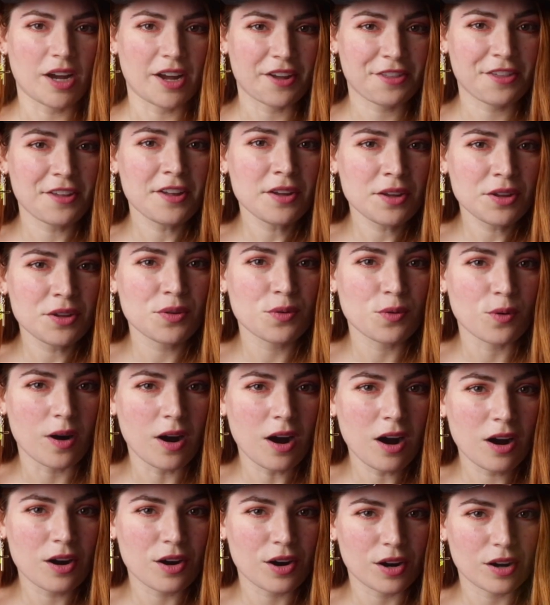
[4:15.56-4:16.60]
I think you
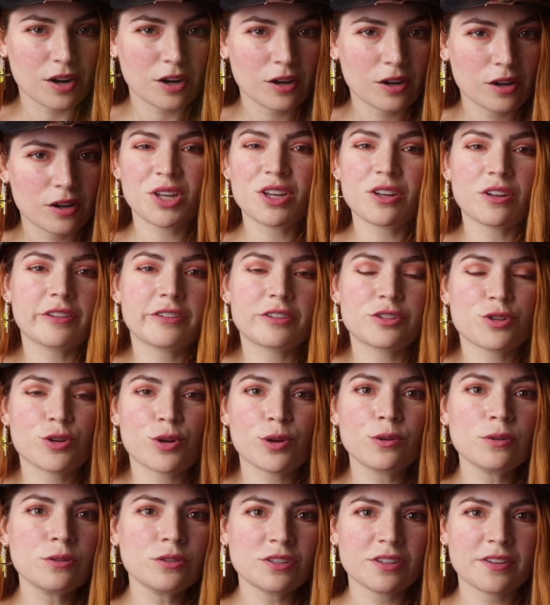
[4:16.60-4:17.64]
are. Because
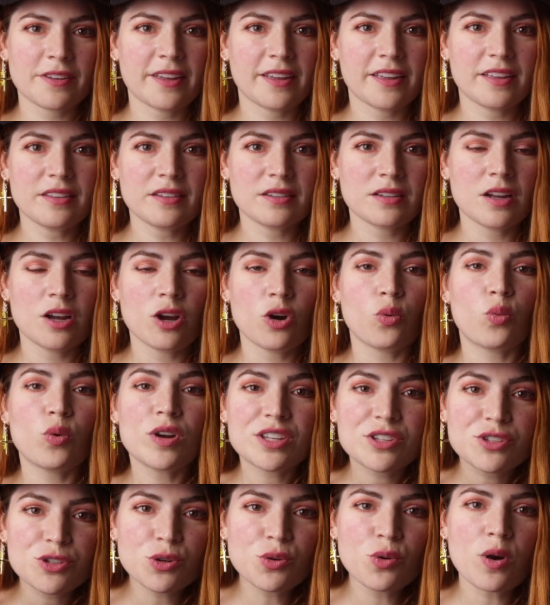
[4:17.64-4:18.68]
truth is,
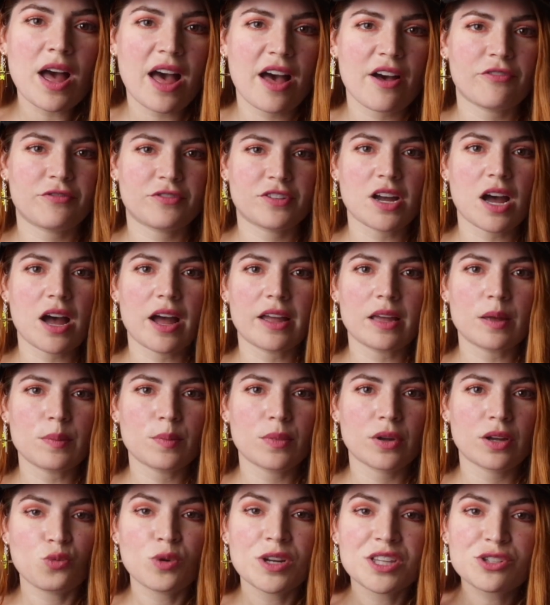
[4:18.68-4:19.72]
we do have time.
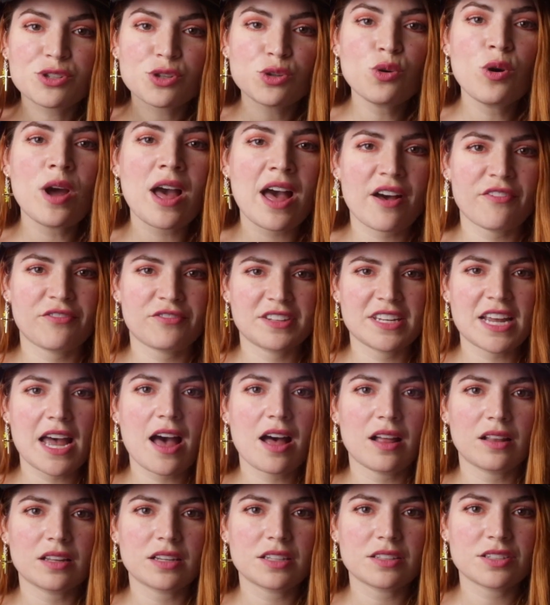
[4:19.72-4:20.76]
We do have
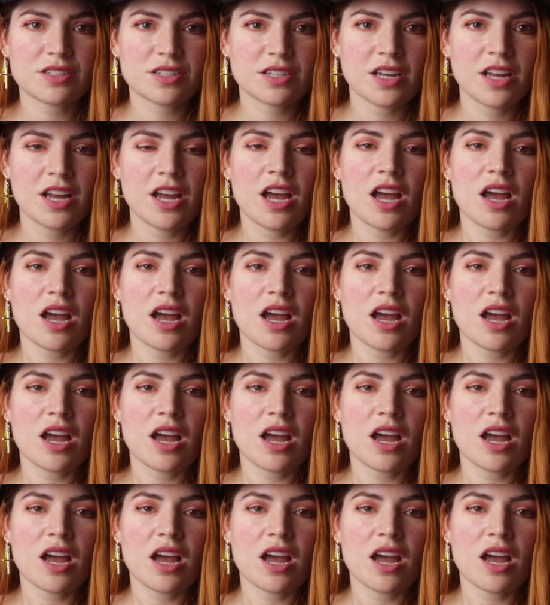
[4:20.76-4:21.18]
talent.